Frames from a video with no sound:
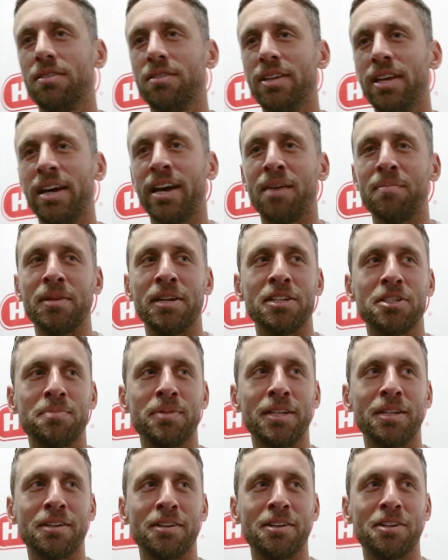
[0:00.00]
Yeah, I mean, it's
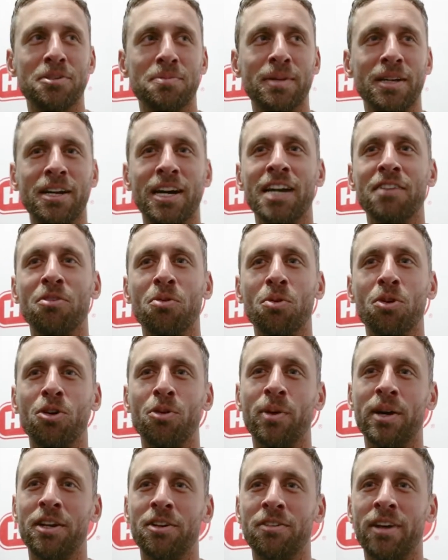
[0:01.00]
been kind of a
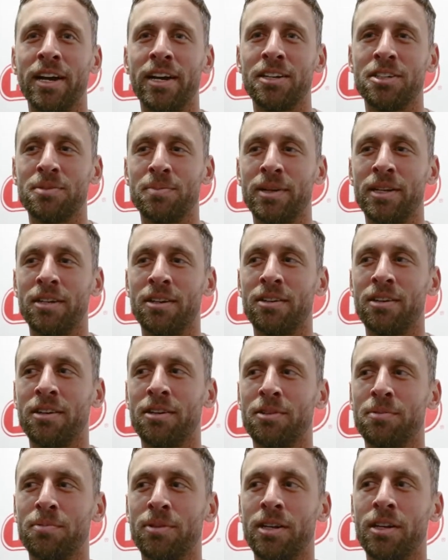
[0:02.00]
whirlwind, right? It's
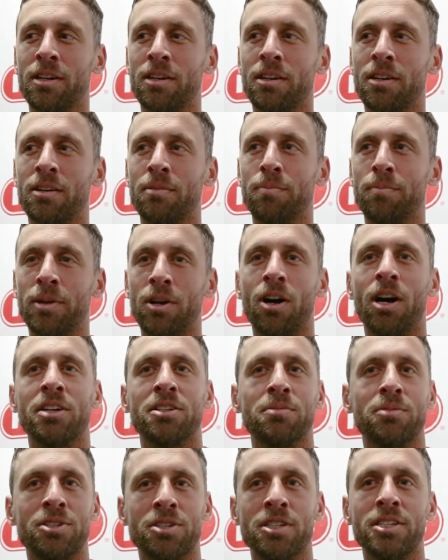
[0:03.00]
been
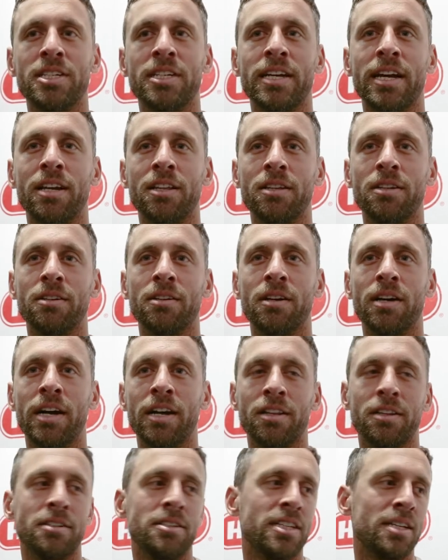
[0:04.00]
awesome just to see how
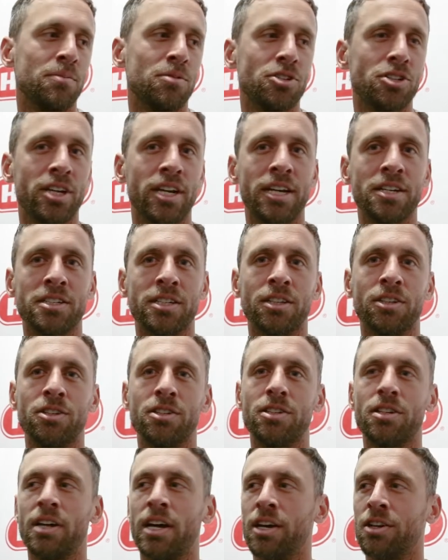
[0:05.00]
the team's changed,
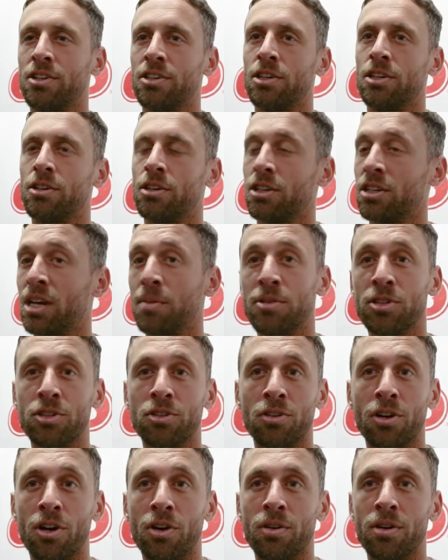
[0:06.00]
how the club has
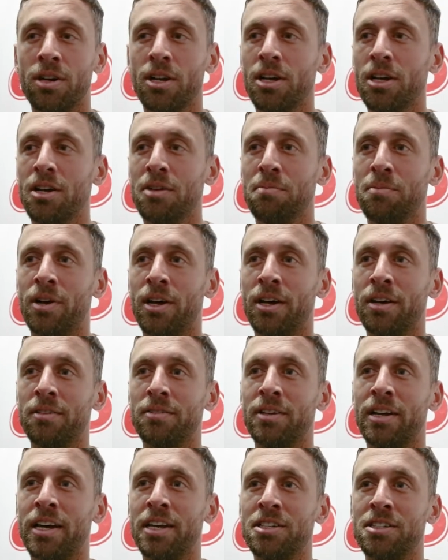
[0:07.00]
grown.
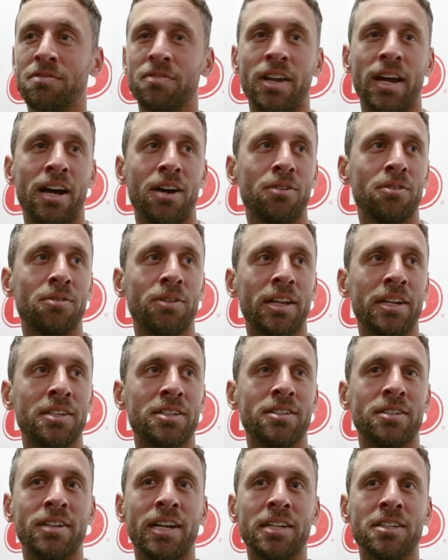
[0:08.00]
But as of now,
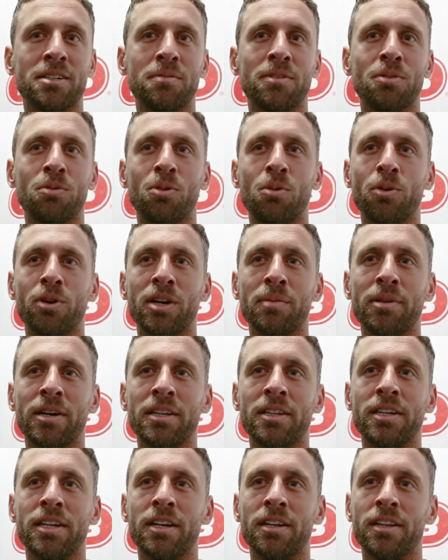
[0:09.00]
that's something we'll worry about
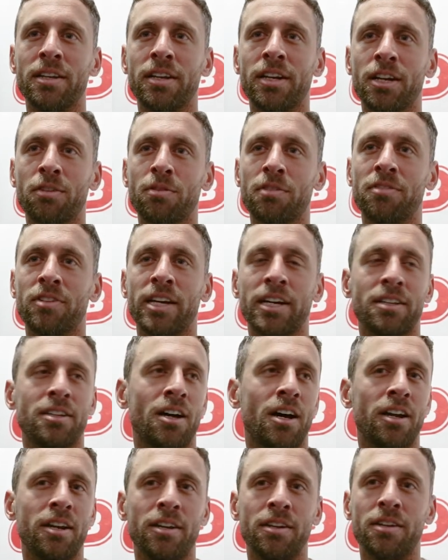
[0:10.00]
at the end of the year and reflect
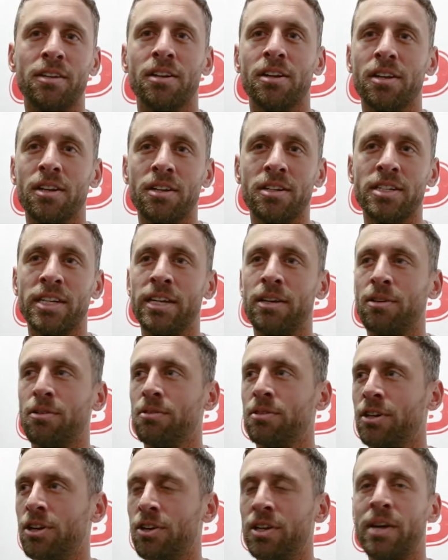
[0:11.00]
on and say,
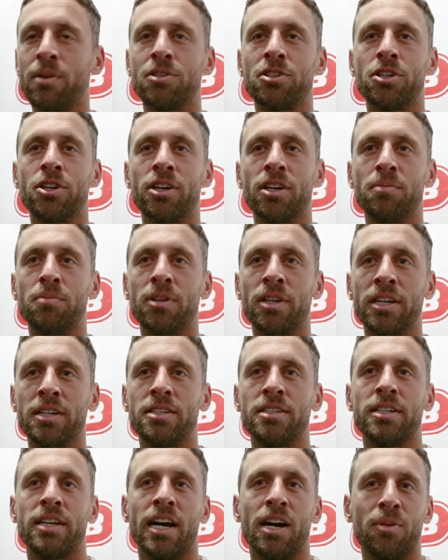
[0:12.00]
you know, that was good, but let's
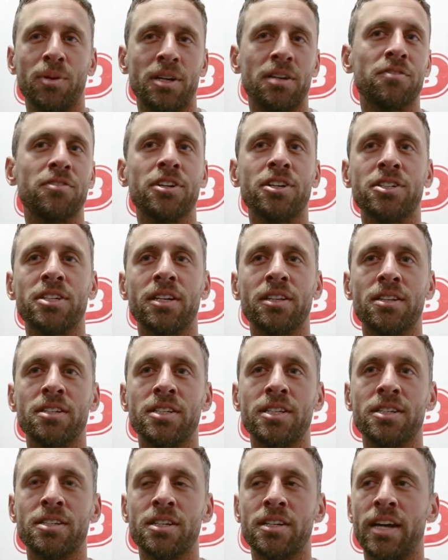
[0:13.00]
see how we can finish out the
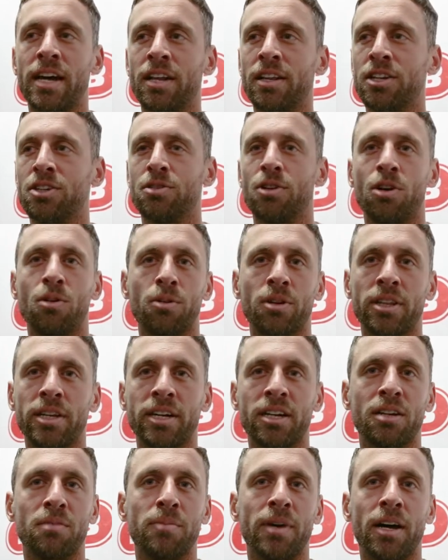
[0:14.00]
season now. That's all we're
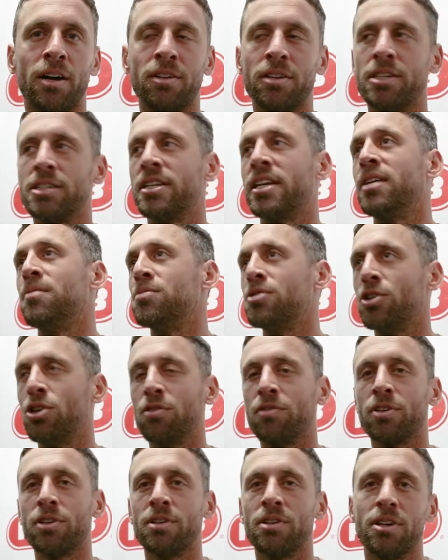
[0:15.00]
thinking about. This game's
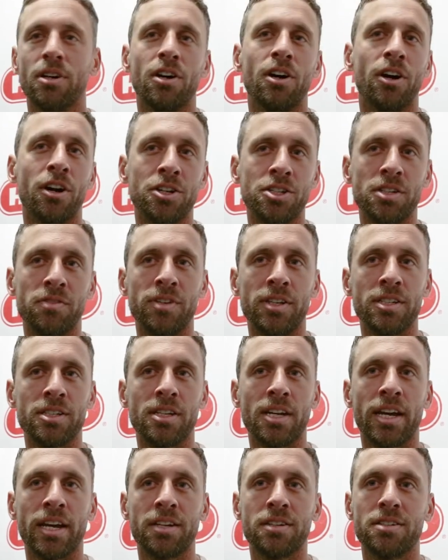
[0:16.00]
over. RGV's
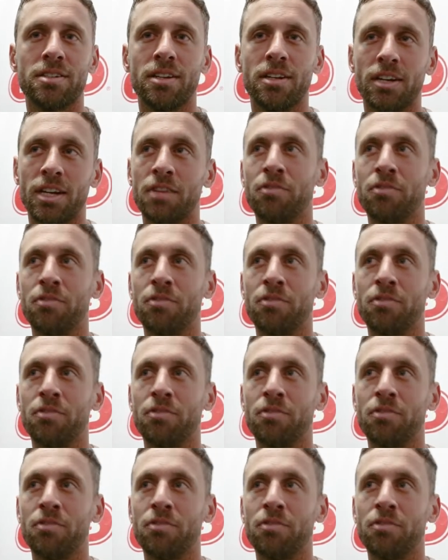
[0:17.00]
next.